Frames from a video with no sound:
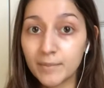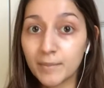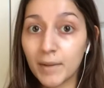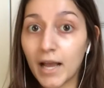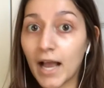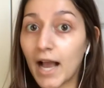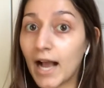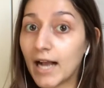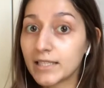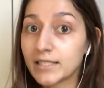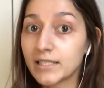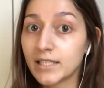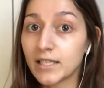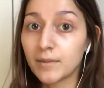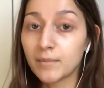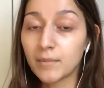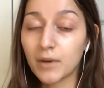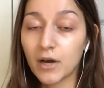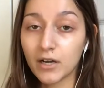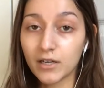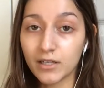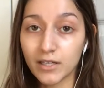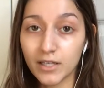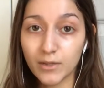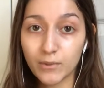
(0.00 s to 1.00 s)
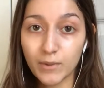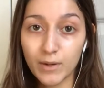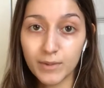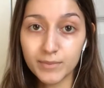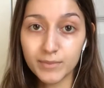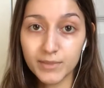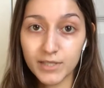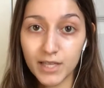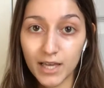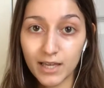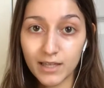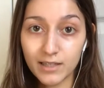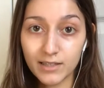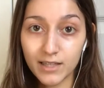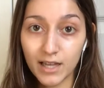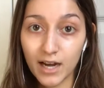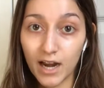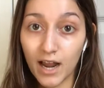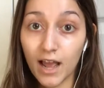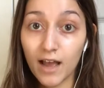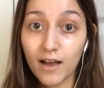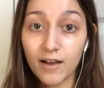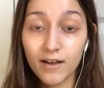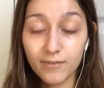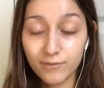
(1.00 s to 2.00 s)
my acting and modeling website that I
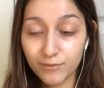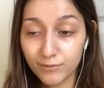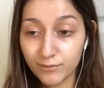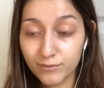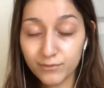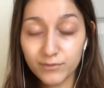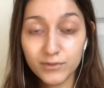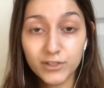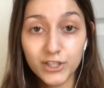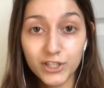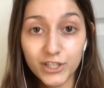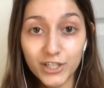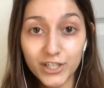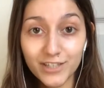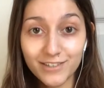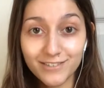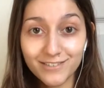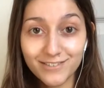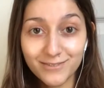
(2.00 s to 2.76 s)
have to do,